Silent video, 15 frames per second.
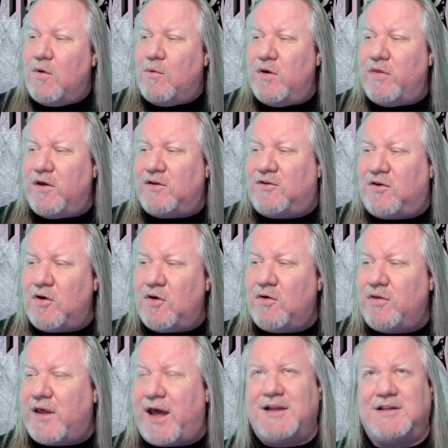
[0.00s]
with a
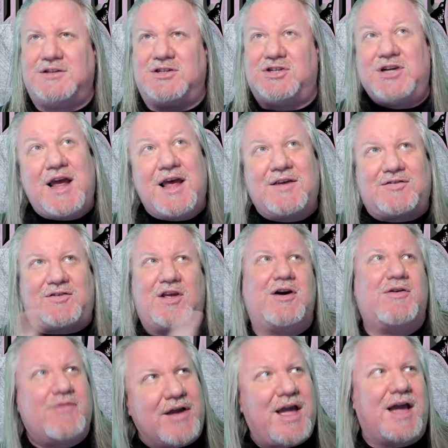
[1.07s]
tune that I just did
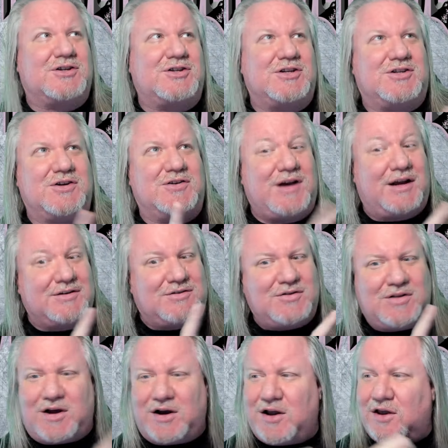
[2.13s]
a reaction to not too
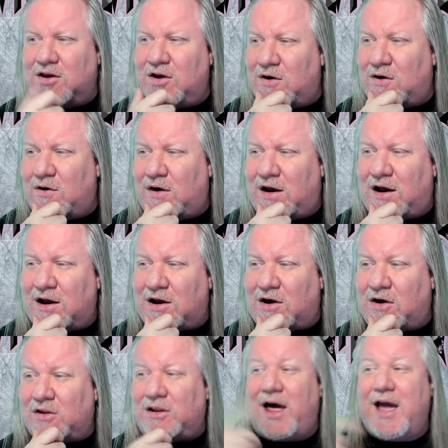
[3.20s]
long ago
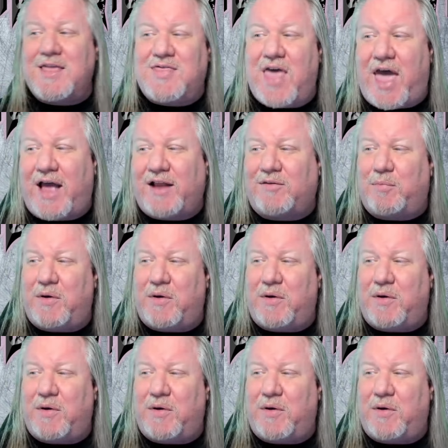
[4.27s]
called Like That.